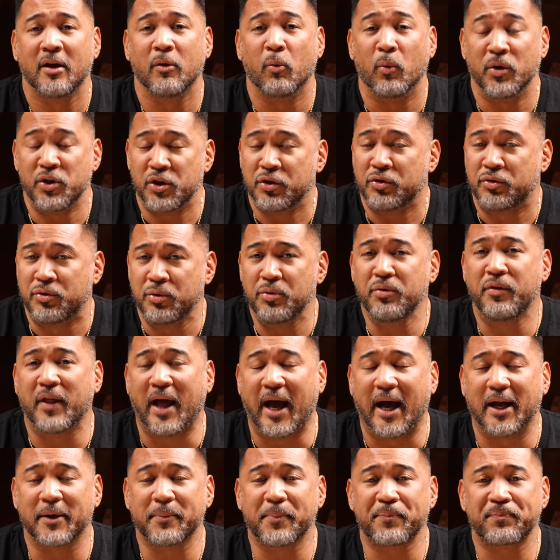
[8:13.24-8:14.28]
When you do
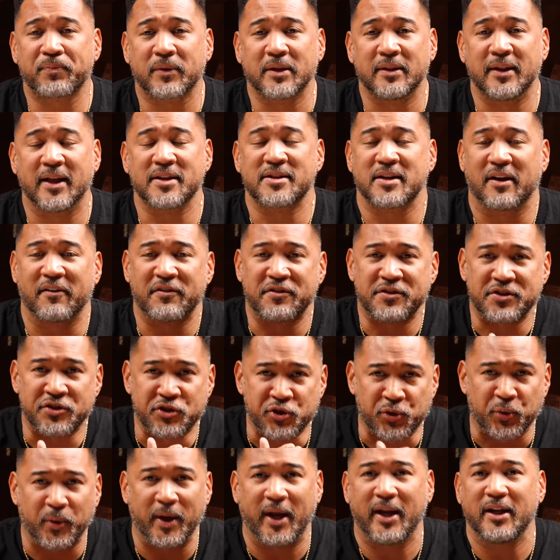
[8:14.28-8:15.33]
that, that's a
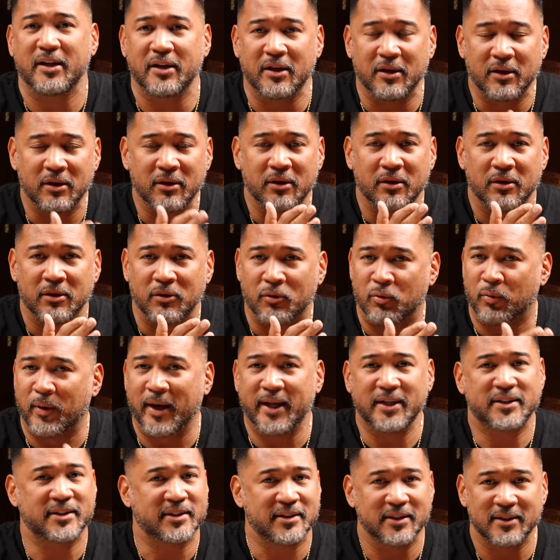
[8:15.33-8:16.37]
straight
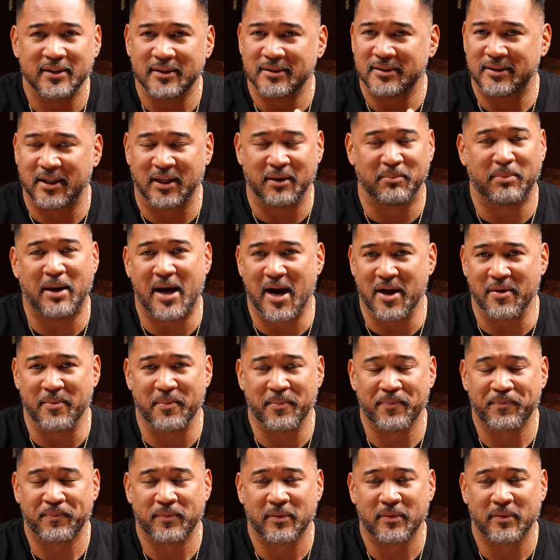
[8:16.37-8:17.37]
race to the bottom.